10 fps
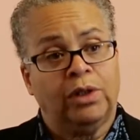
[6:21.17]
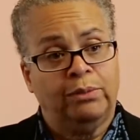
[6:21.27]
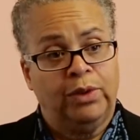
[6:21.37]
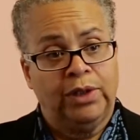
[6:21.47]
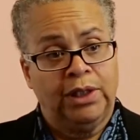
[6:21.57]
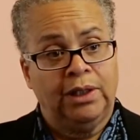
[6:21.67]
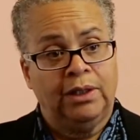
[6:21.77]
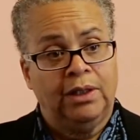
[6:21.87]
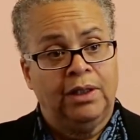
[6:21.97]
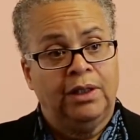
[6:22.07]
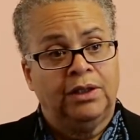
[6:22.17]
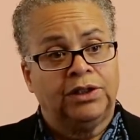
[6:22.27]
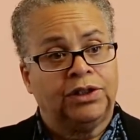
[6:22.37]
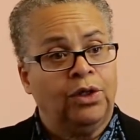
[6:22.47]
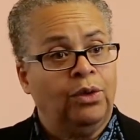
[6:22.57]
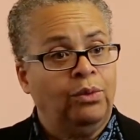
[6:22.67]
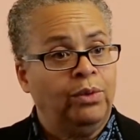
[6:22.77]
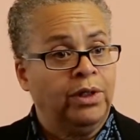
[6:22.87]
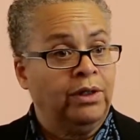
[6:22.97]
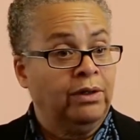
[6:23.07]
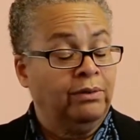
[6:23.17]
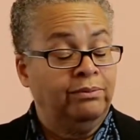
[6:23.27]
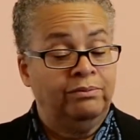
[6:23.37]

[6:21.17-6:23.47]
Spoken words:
community. So we're